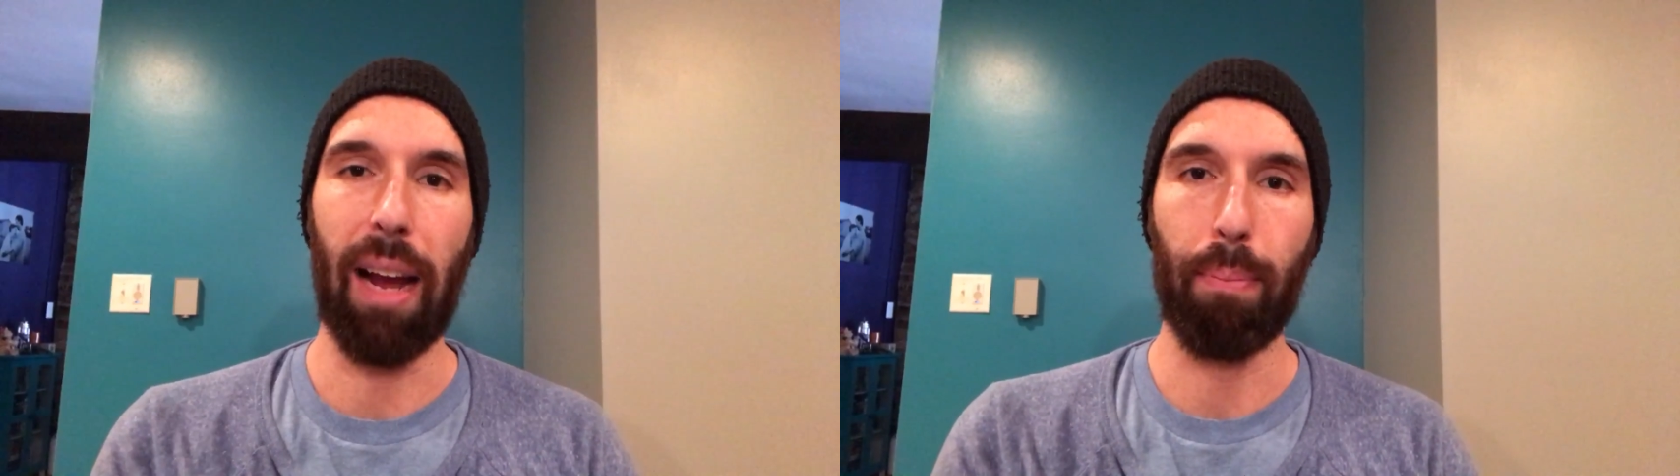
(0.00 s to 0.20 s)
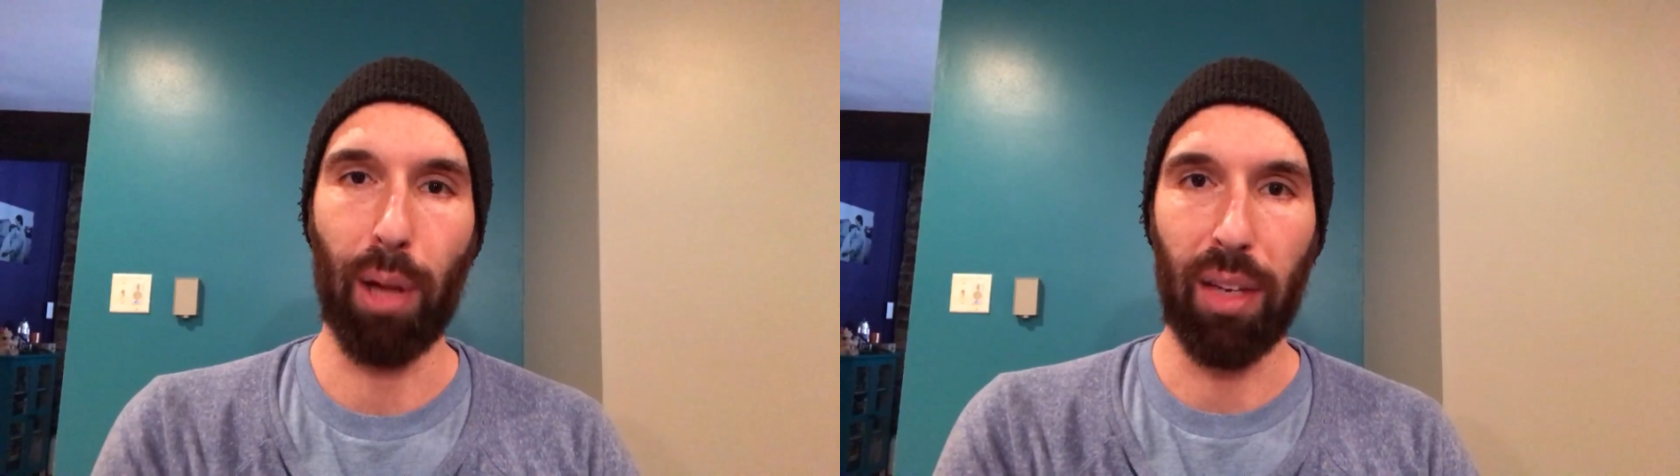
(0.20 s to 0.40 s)

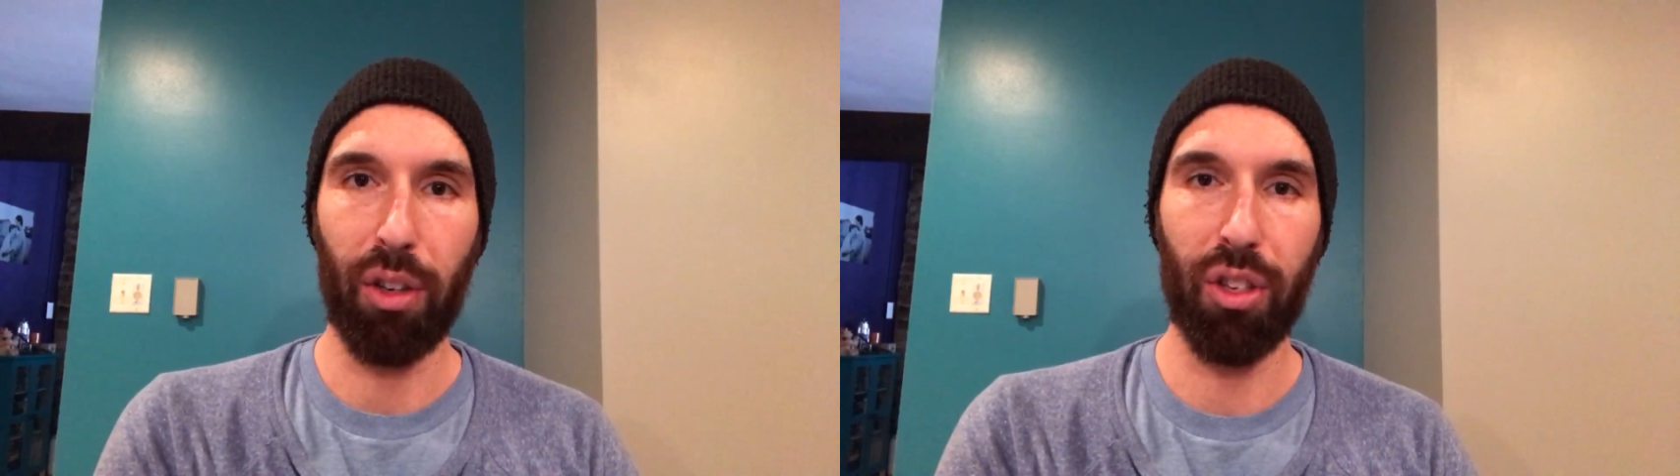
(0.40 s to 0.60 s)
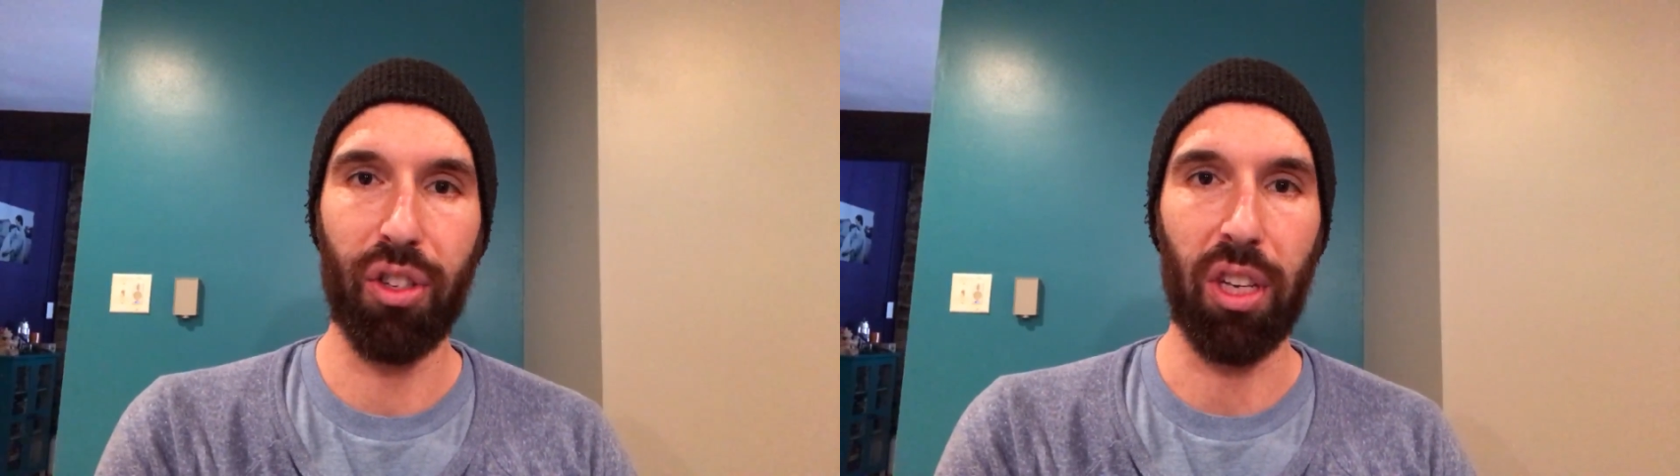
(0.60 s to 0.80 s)
I
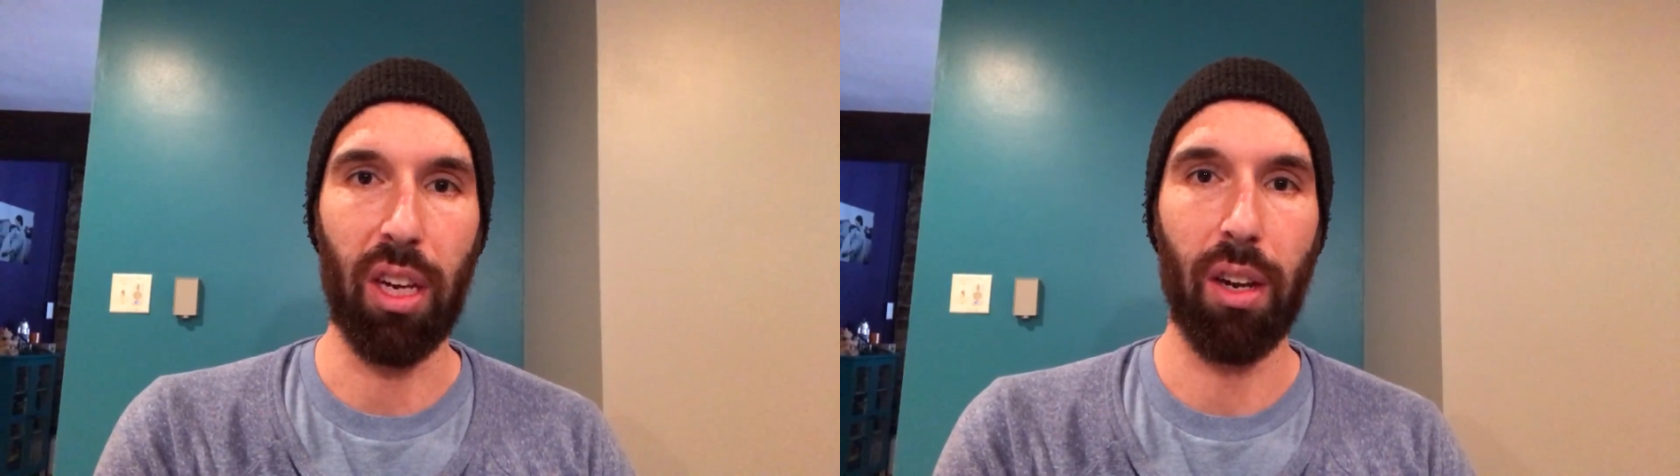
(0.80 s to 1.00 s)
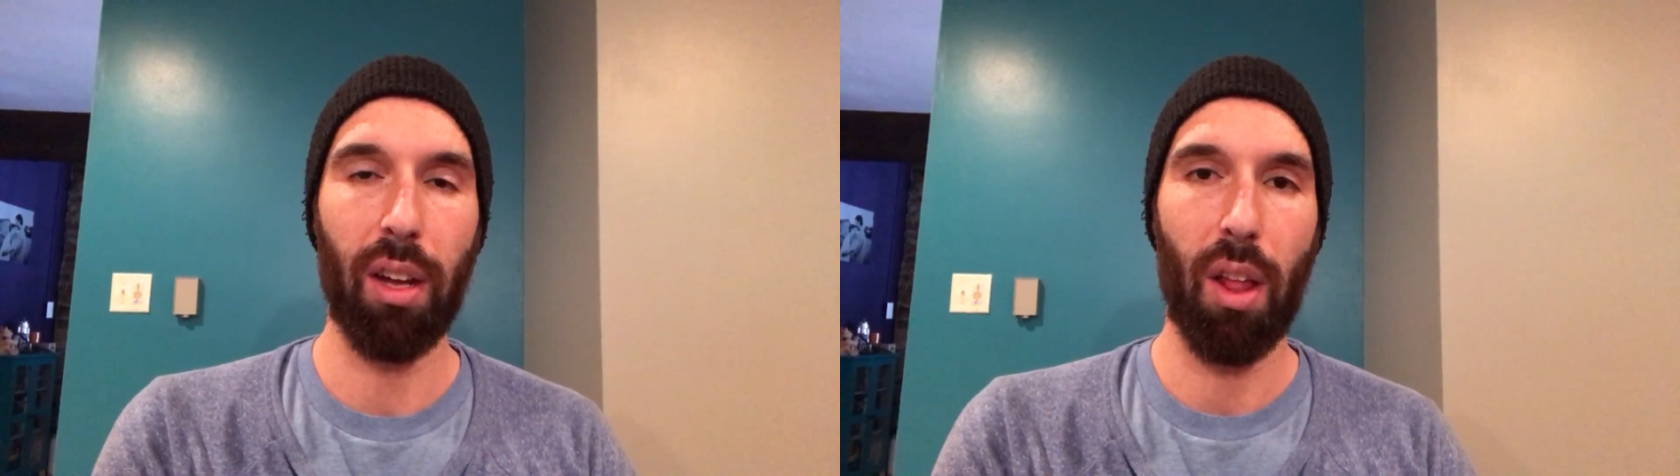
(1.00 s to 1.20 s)
planted the
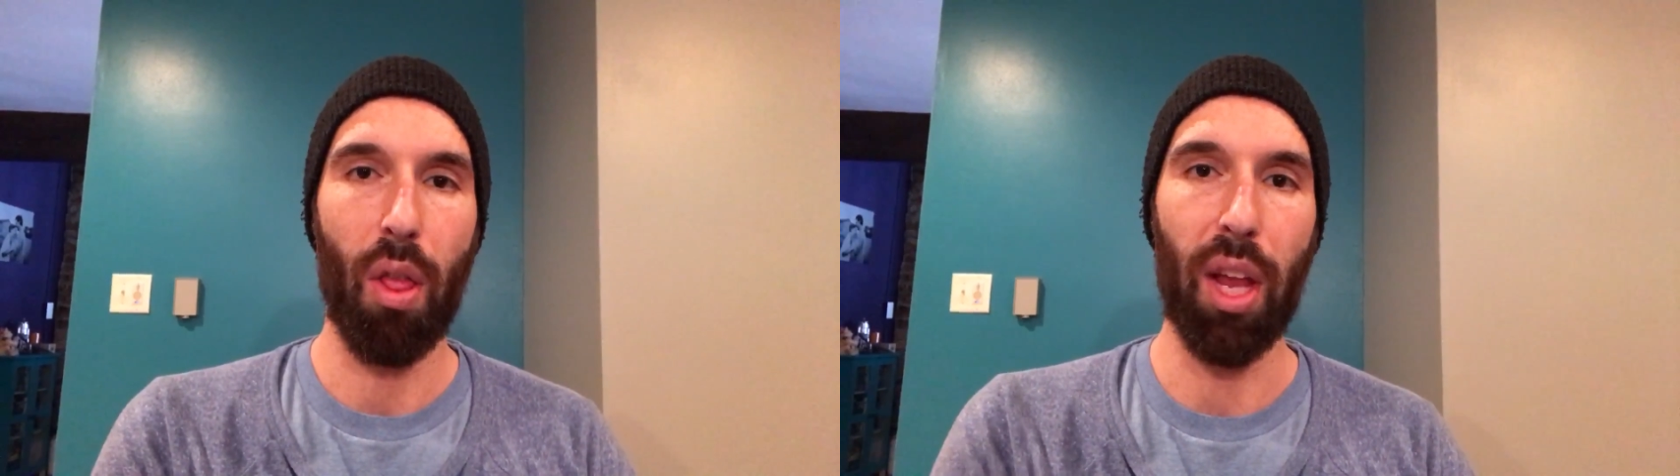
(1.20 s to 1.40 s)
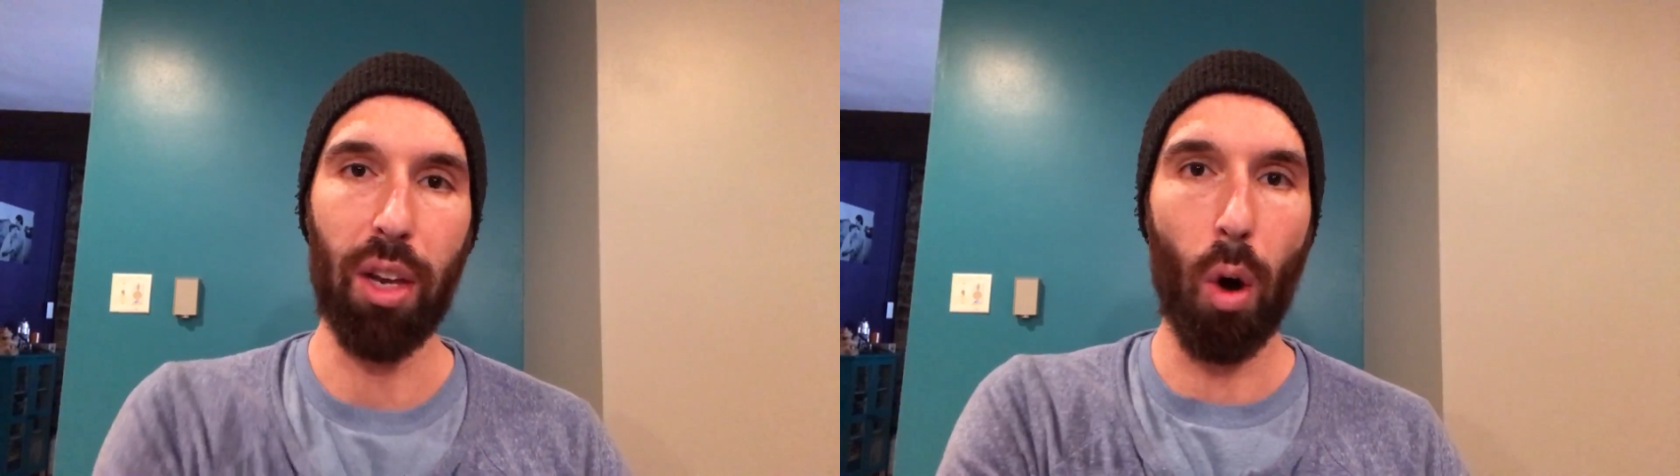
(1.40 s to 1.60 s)
seed,
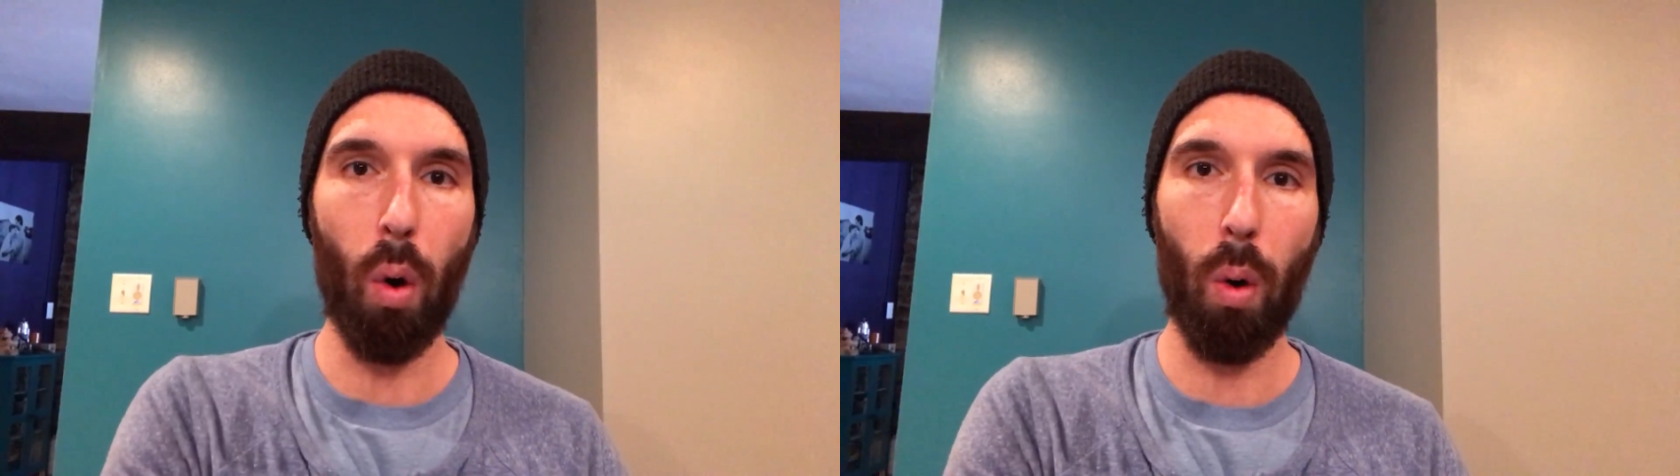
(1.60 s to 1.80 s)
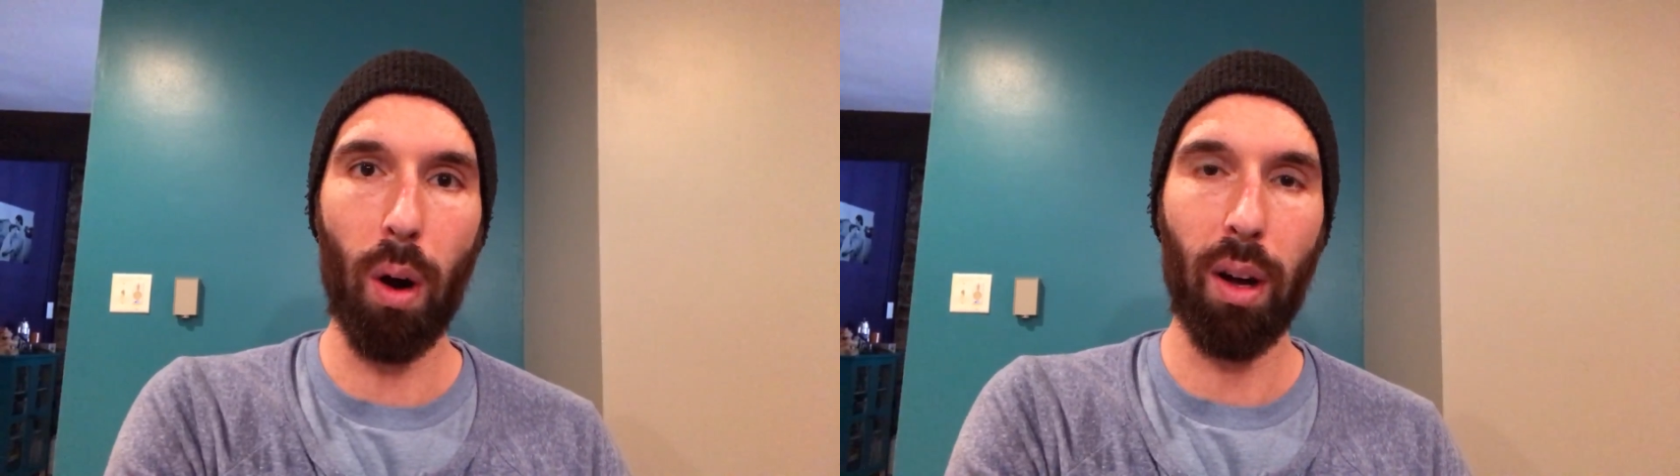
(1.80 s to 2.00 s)
they
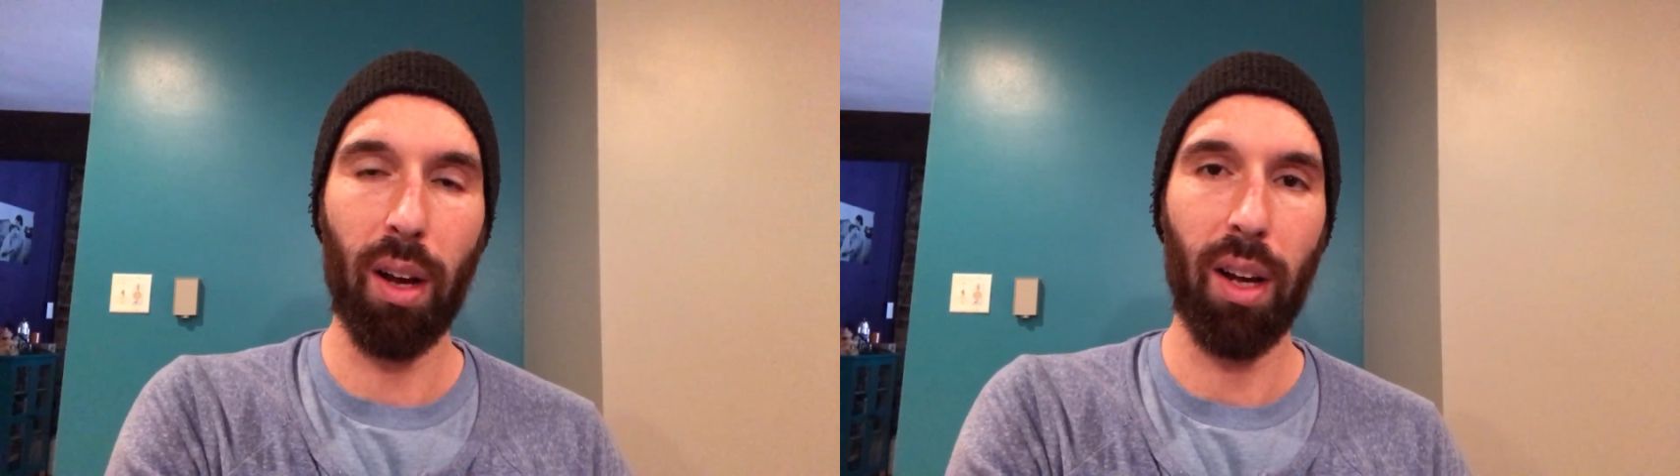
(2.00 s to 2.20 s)
know